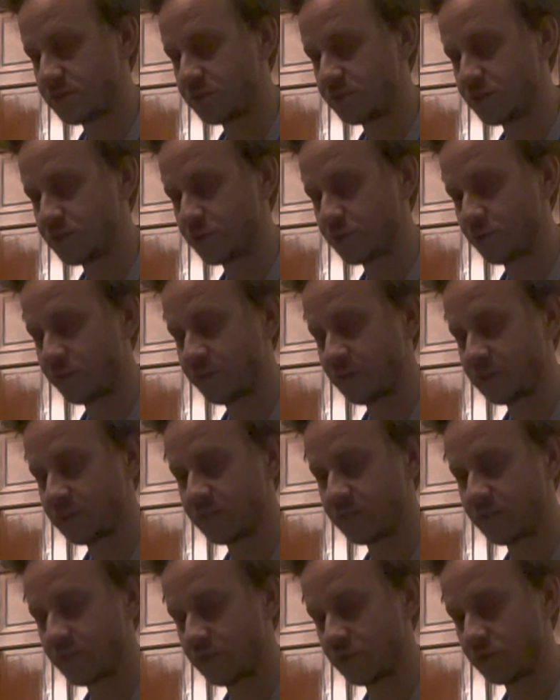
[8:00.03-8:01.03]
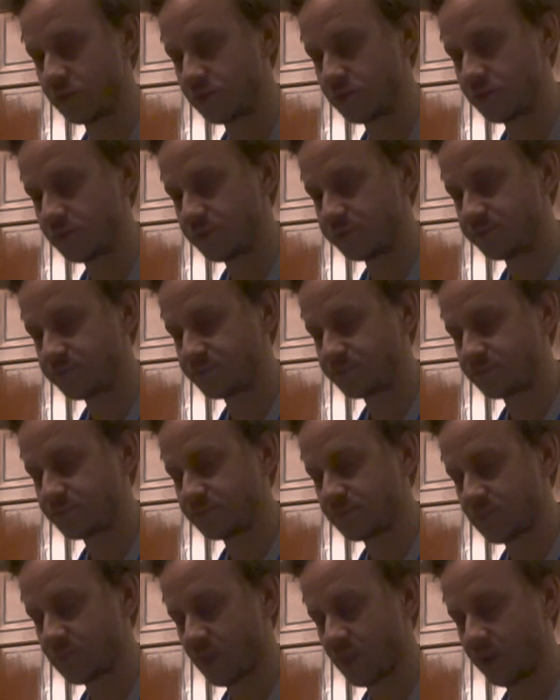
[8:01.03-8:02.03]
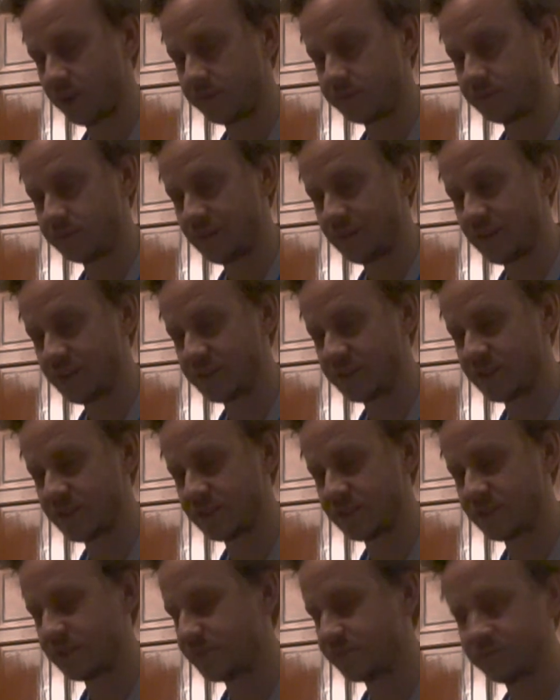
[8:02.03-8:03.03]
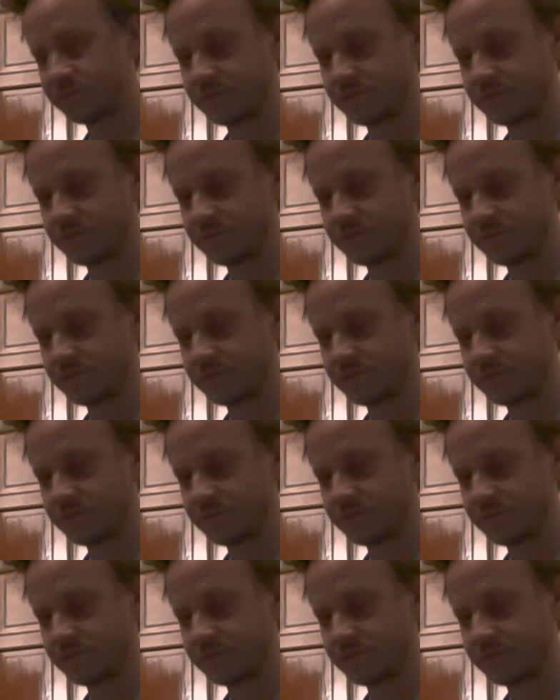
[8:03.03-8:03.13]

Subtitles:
much more effective than the old. When it gets down to